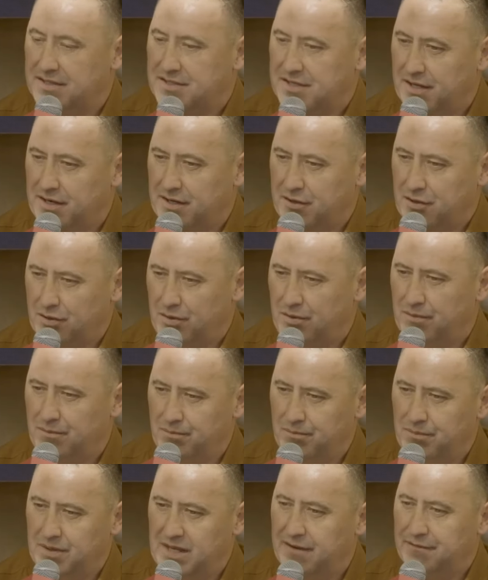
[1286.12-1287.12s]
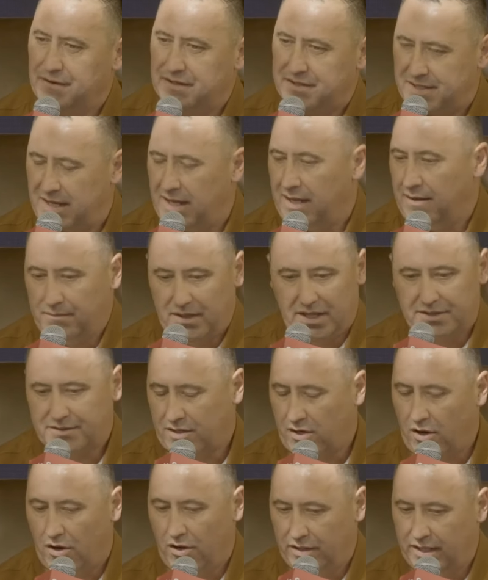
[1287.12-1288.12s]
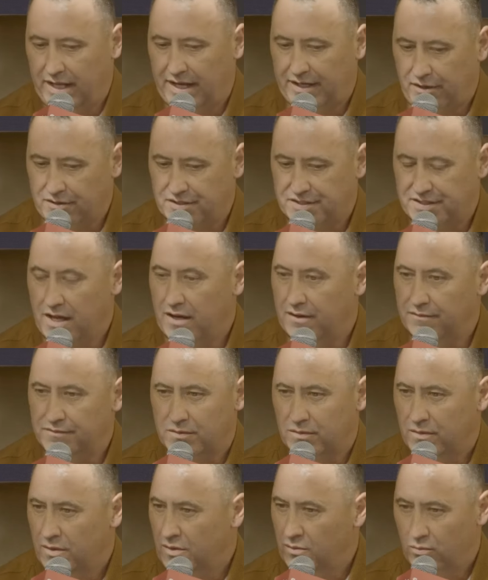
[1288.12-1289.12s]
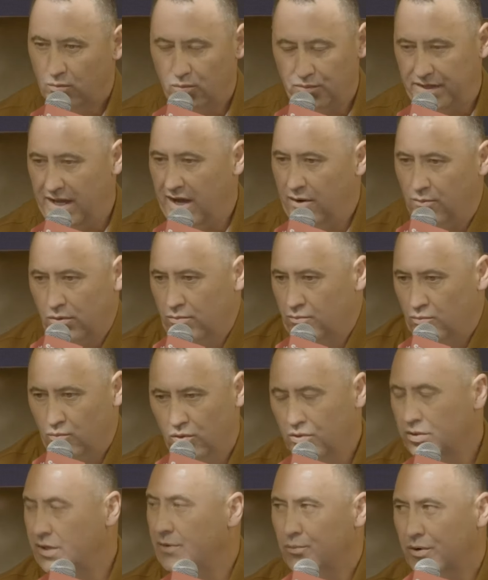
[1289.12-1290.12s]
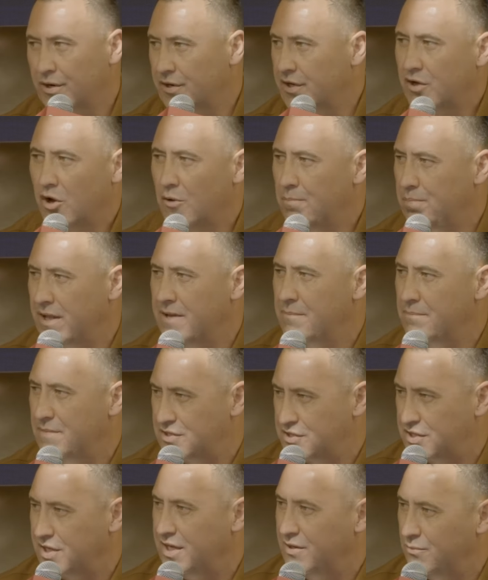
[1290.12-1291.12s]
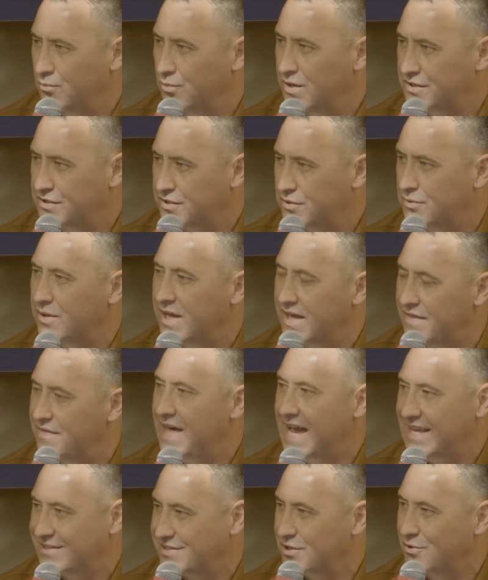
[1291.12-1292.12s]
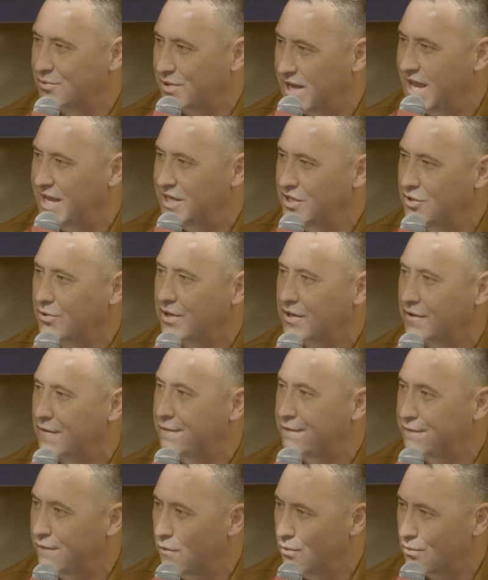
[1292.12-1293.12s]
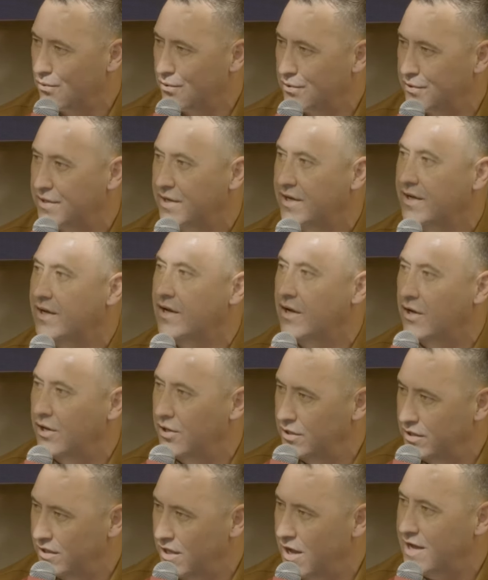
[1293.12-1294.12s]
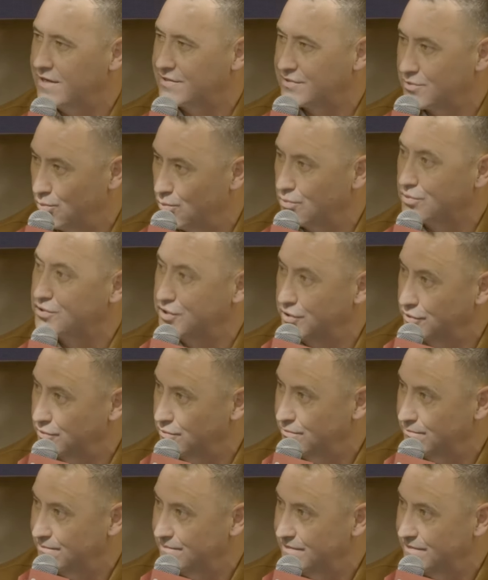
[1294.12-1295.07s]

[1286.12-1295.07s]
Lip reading: it's going to give a team, let's call it like ourselves, we're going to go play Michigan in week 2, and that's okay. You can afford a loss or two.